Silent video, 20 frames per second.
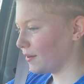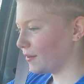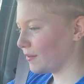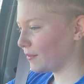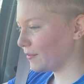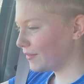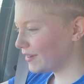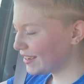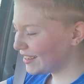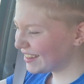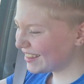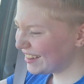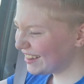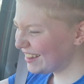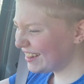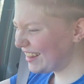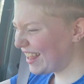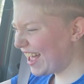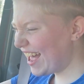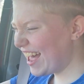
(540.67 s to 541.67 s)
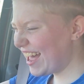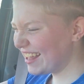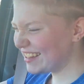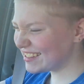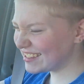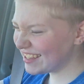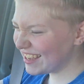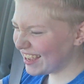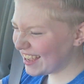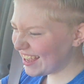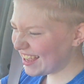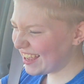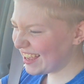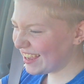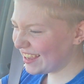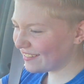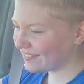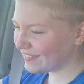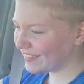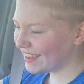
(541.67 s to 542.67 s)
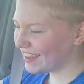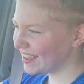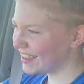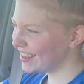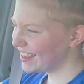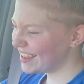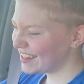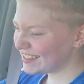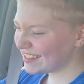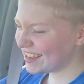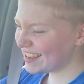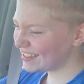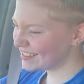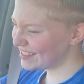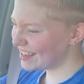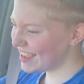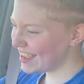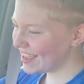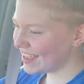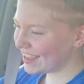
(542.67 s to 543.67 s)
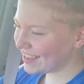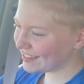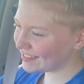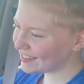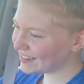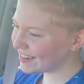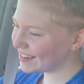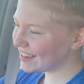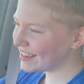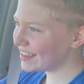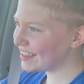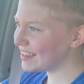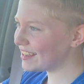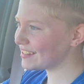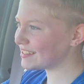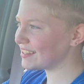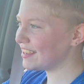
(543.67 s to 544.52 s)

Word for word: You have to... The lights off, it's less dangerous,